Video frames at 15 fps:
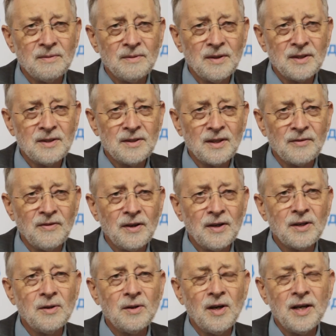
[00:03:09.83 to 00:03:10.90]
it's a very
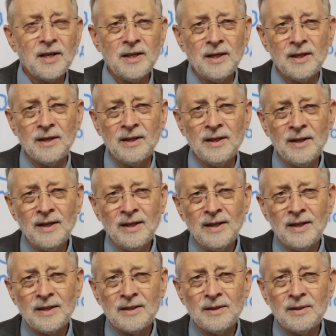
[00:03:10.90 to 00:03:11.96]
good idea
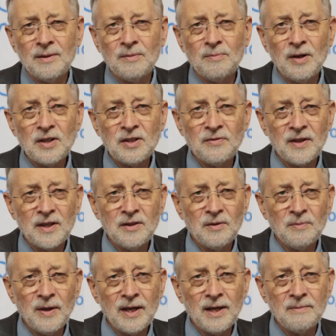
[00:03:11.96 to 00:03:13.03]
to breastfeed your
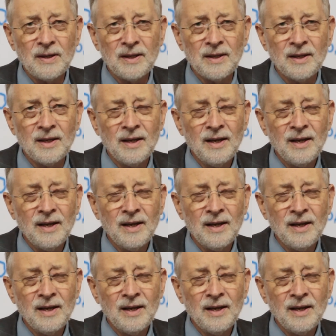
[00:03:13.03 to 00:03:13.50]
baby.